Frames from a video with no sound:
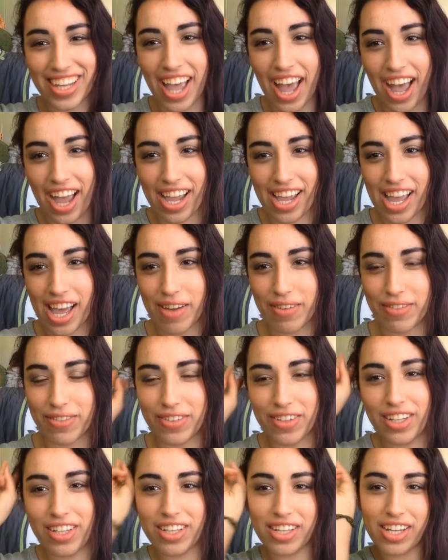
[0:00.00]
yeah,
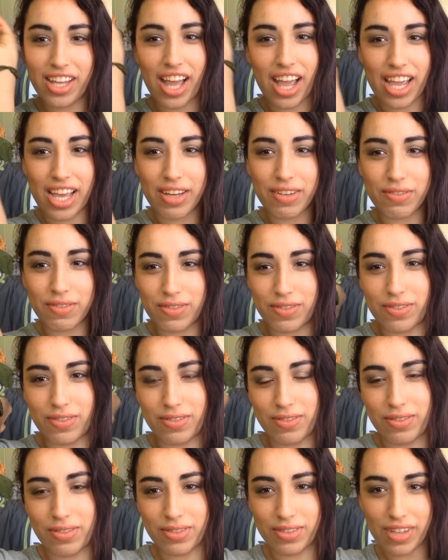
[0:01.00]
I have
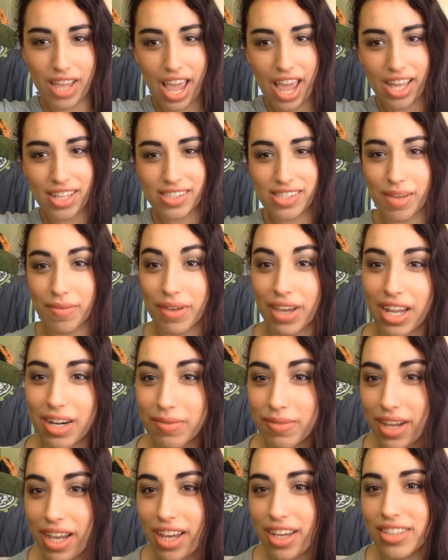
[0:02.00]
hands coming out
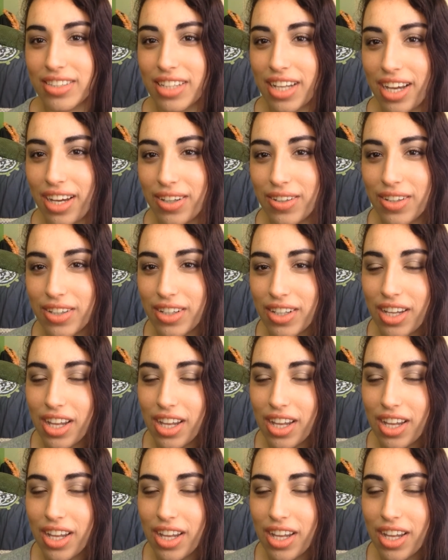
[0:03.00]
of my head now.